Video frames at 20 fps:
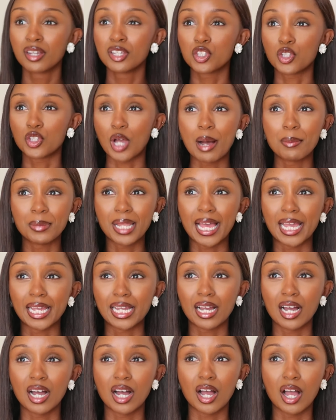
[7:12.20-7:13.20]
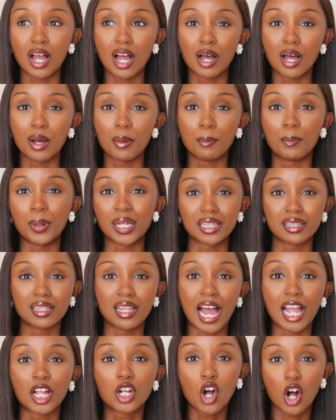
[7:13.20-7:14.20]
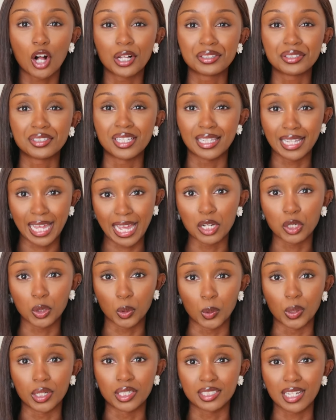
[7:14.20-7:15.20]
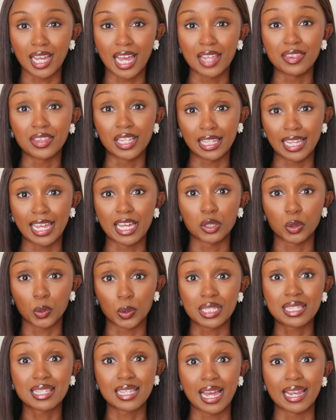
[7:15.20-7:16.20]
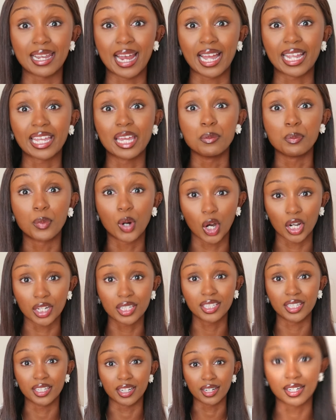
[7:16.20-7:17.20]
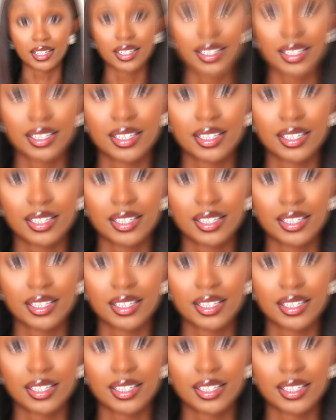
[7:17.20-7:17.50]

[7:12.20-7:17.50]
So I'm like, but I called the landlord, and the landlord said I can park here.